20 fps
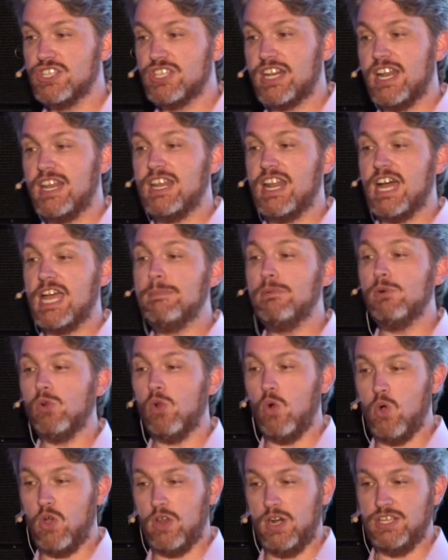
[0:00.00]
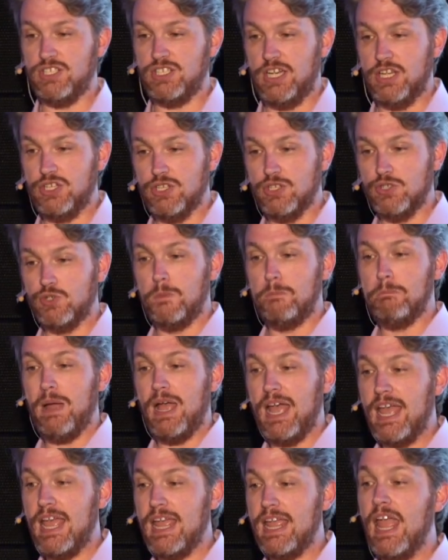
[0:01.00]
that enable organisations to
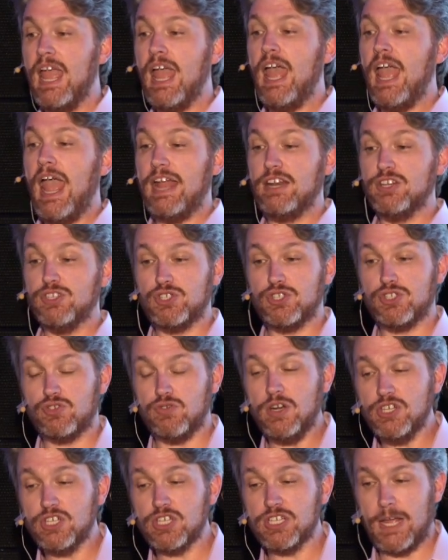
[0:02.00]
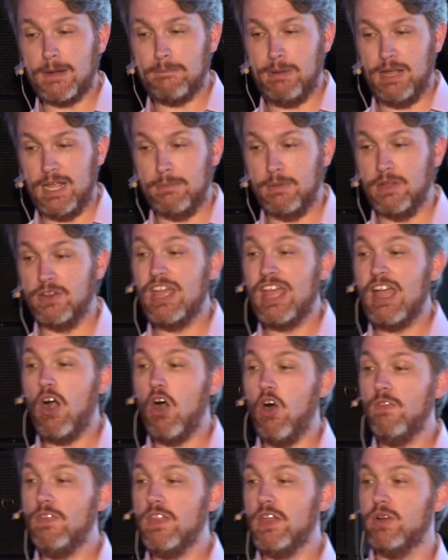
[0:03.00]
pay and to structure that payment
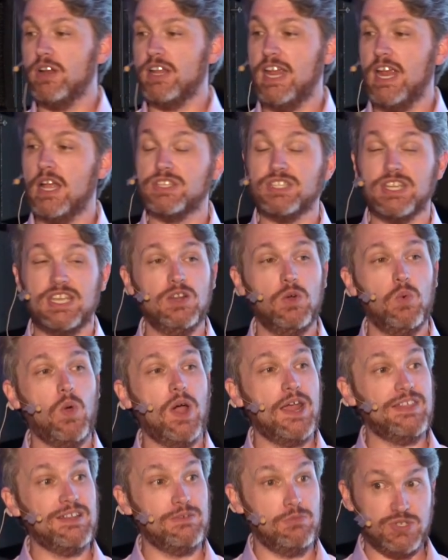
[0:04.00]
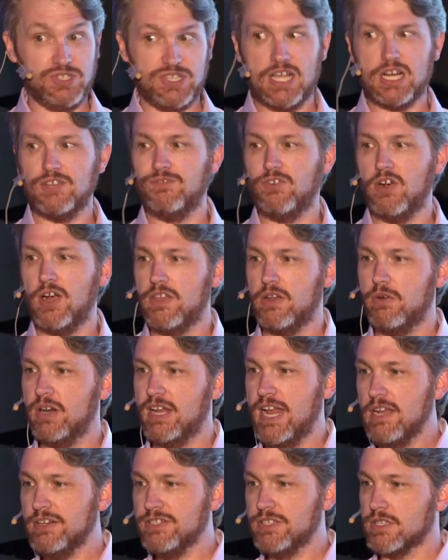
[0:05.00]
on their accounts in a way that will satisfy their
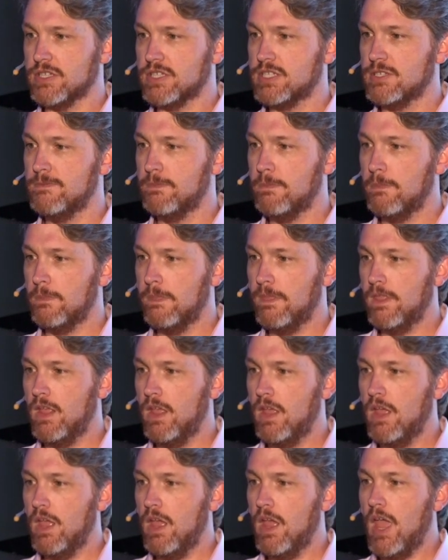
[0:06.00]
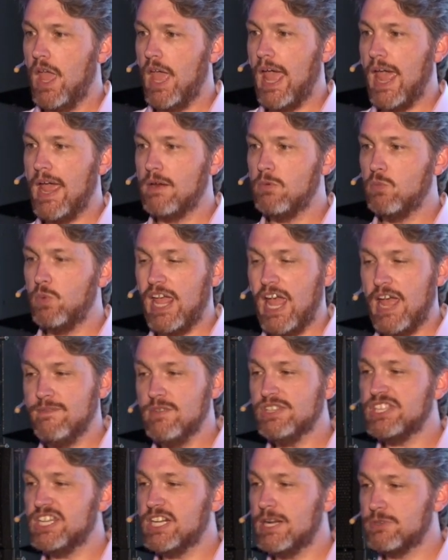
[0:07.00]
accountants. And we
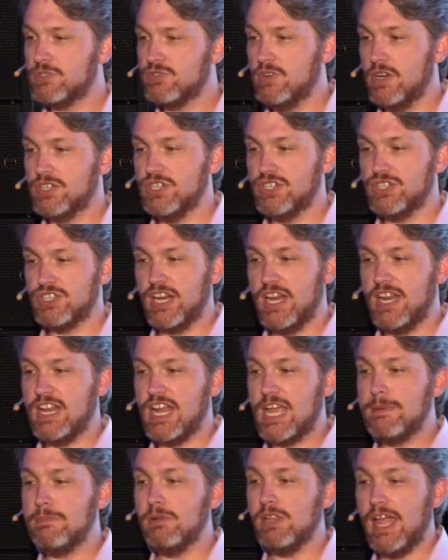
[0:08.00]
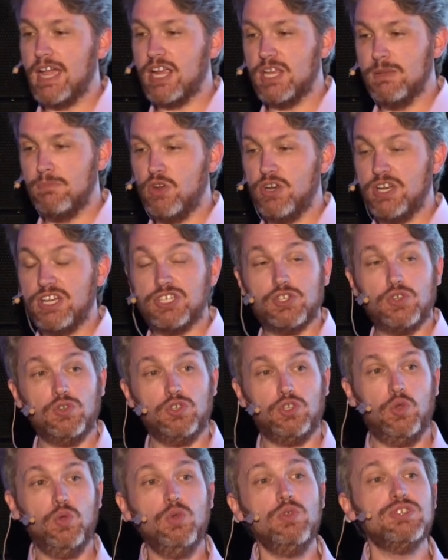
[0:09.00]
haven't set up structures that enable our communities to
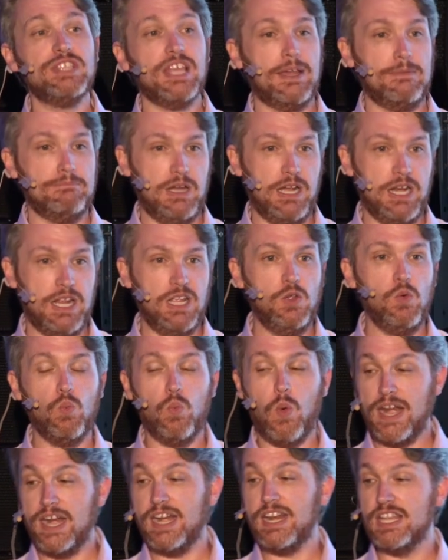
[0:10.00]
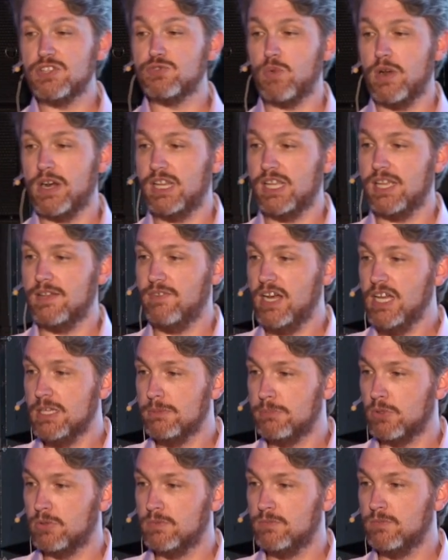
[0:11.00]
use that money when it is readily
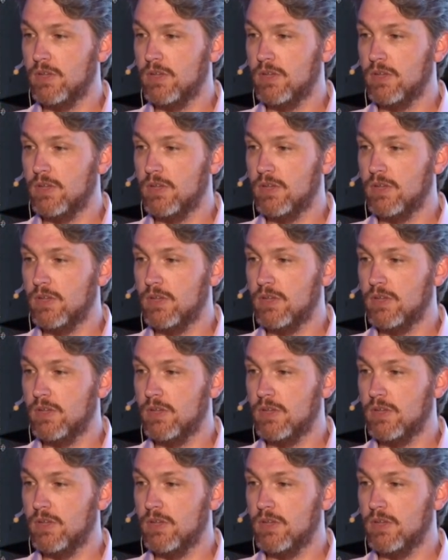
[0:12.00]
available.